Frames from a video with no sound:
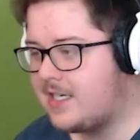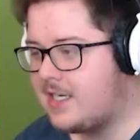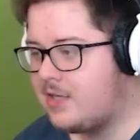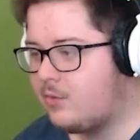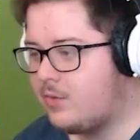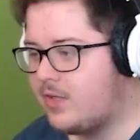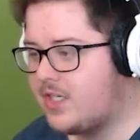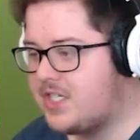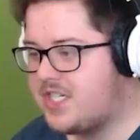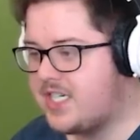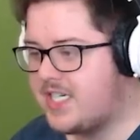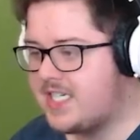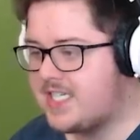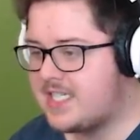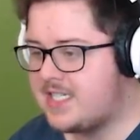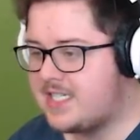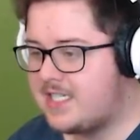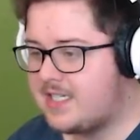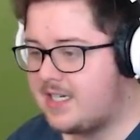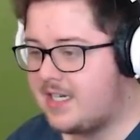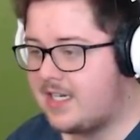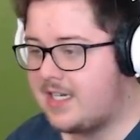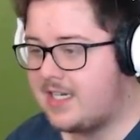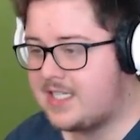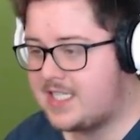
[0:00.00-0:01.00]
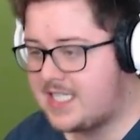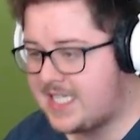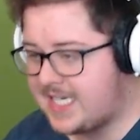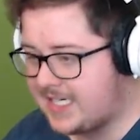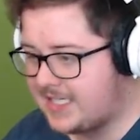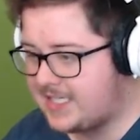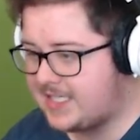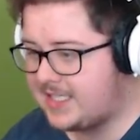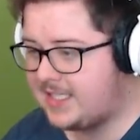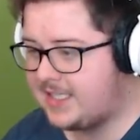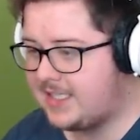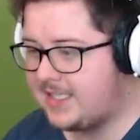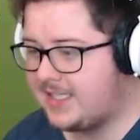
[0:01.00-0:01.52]
which isn't
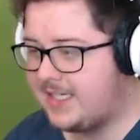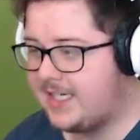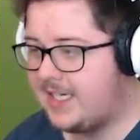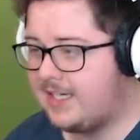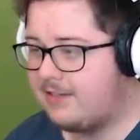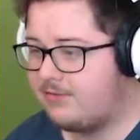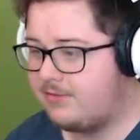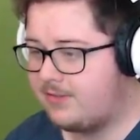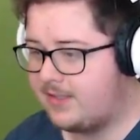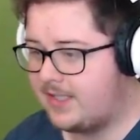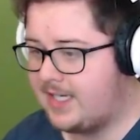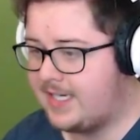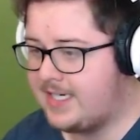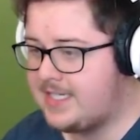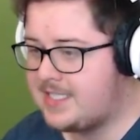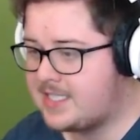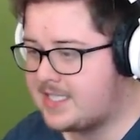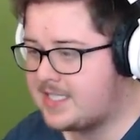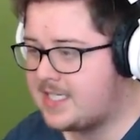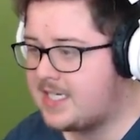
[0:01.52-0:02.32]
technically a flight,